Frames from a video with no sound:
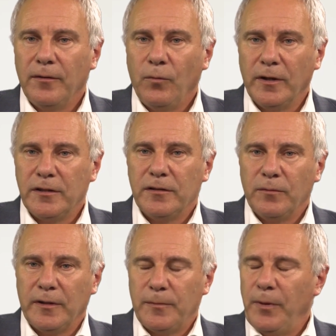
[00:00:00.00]

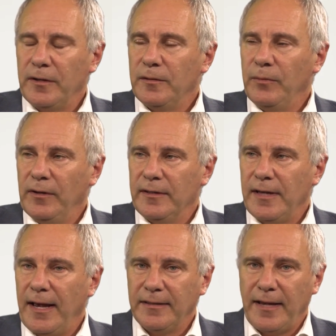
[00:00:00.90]
What's possible
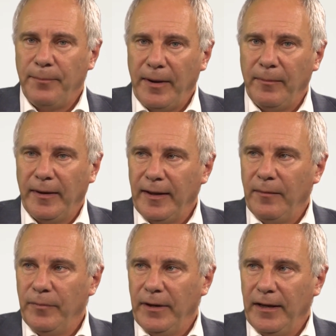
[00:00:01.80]
is, as a public
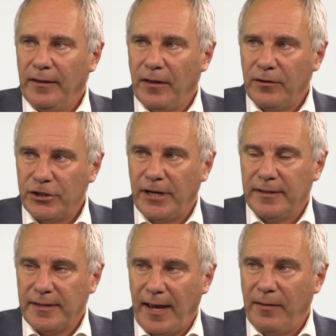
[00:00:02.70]
company, those
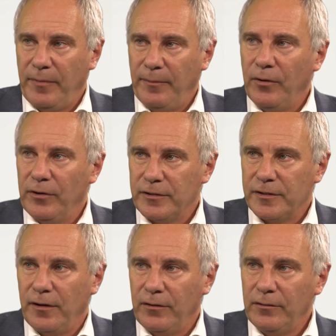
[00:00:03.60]
shares can be bought and
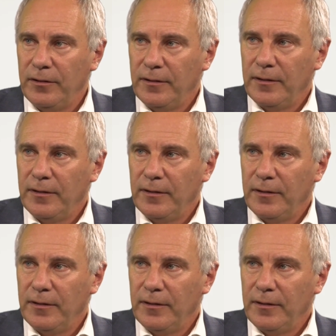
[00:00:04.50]
sold